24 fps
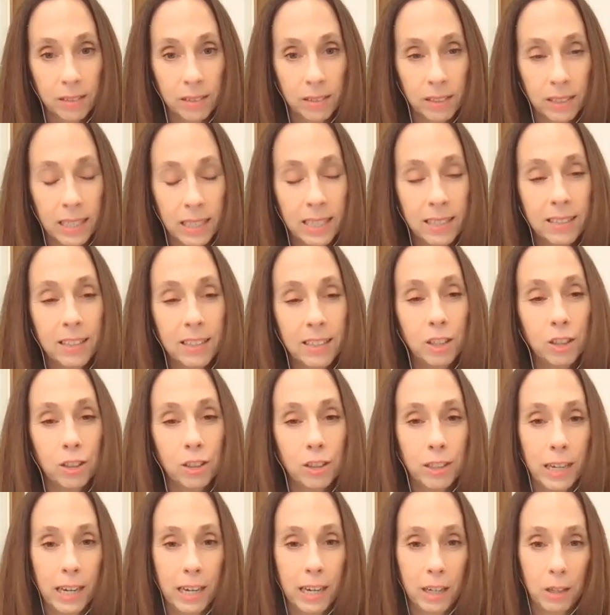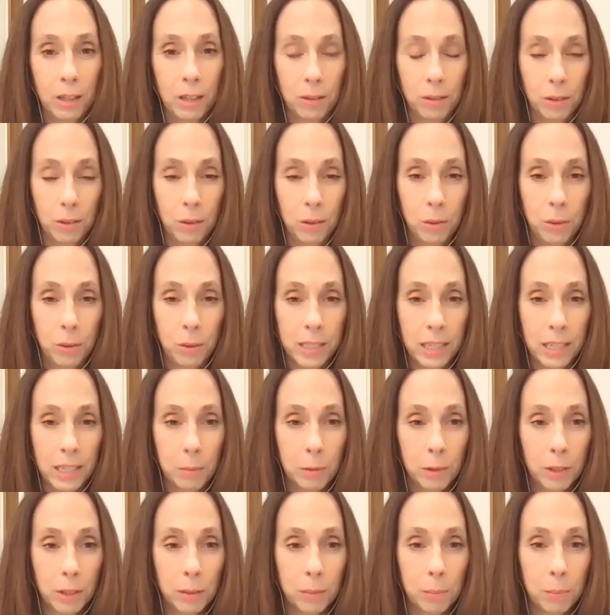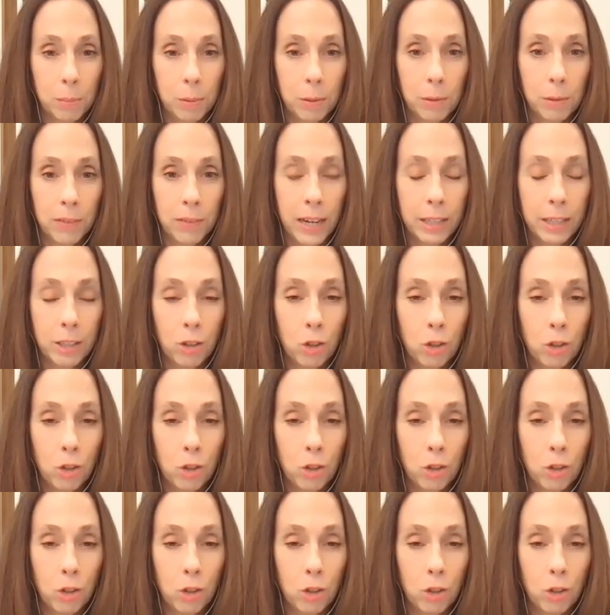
easier now, who is able to provide